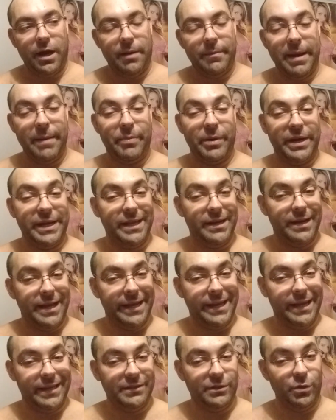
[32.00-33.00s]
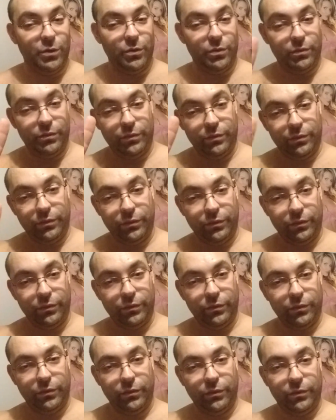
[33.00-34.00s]
My buddy and I got 2
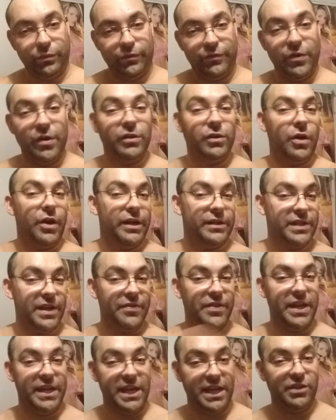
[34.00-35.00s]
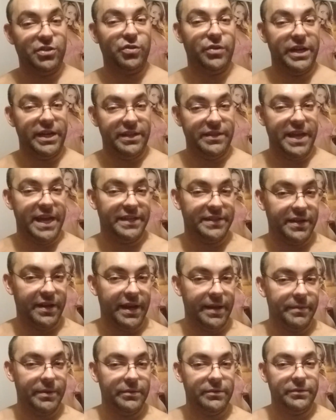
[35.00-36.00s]
footlongs. I think he traded that
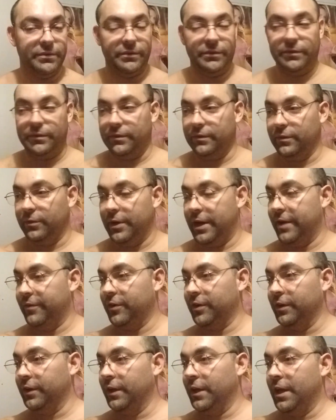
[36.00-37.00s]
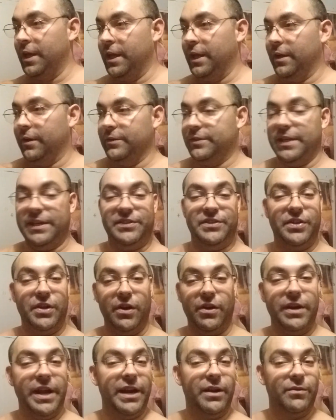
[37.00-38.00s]
time. Whatever. It's his
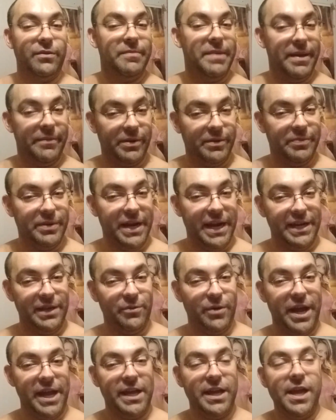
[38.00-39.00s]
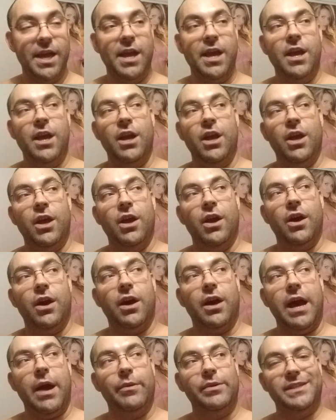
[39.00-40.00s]
turn. I don't remember. But anyway,
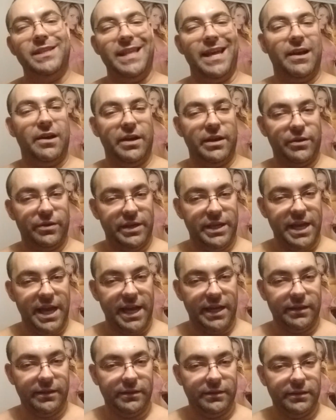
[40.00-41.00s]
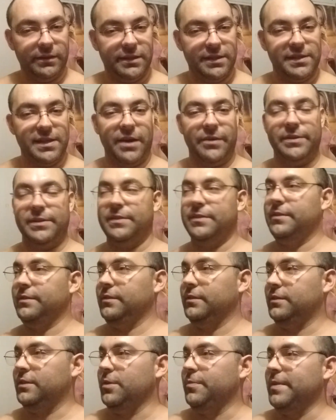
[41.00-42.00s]
I wasn't that hungry yet because I was
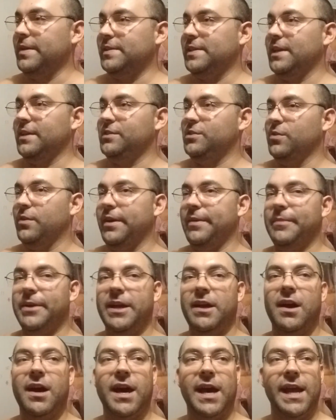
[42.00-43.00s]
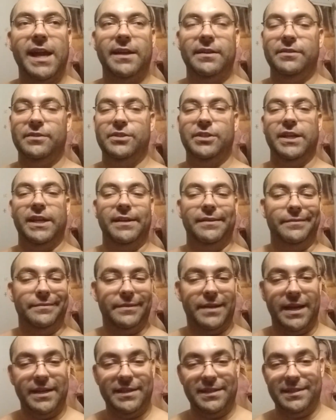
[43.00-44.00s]
too busy enjoying my high and shit,
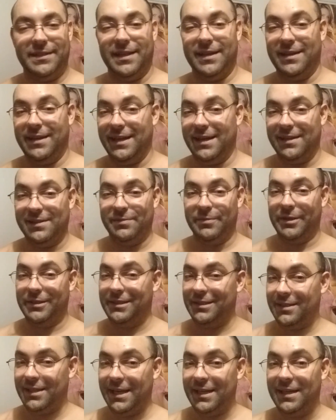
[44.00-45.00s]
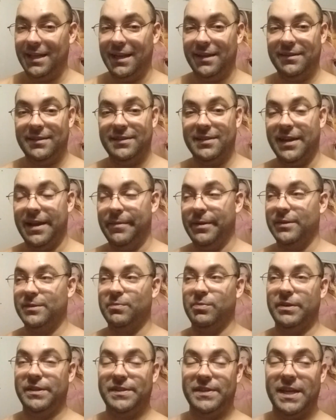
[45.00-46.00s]
and I just didn't eat as much as he did at the time. I was
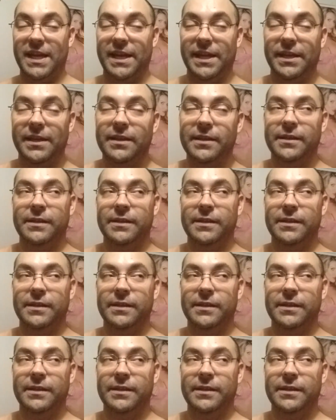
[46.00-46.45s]
pretty skinny.